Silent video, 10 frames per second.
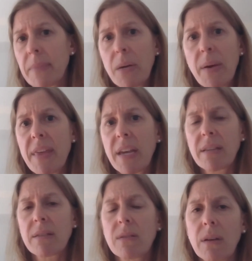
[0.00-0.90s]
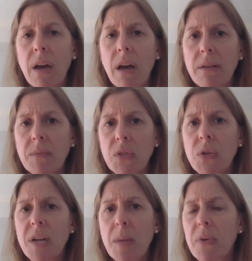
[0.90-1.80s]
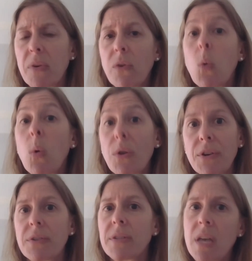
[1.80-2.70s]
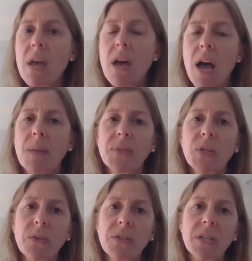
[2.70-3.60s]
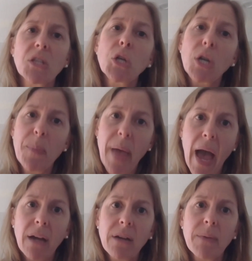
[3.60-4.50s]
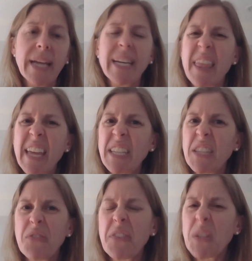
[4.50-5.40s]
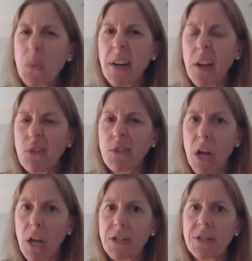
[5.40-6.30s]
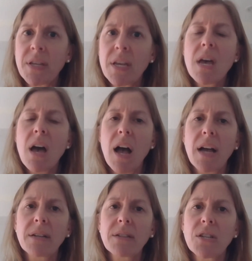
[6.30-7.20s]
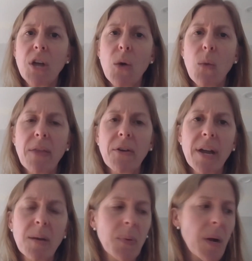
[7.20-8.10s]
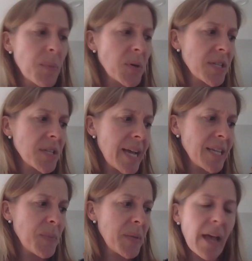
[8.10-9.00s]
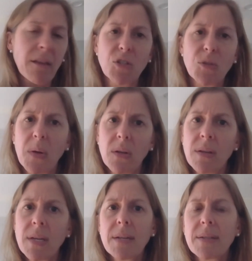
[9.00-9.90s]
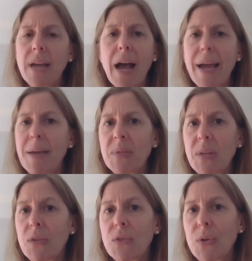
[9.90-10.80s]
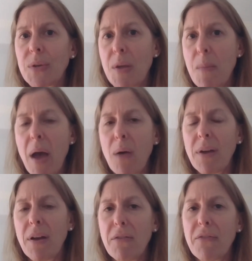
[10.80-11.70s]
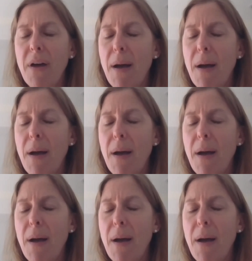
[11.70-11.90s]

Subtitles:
I think it's a certain number of quarters. So there's a look back, right? And I think it's $5,100 to know whether a person has been eligible times a certain amount of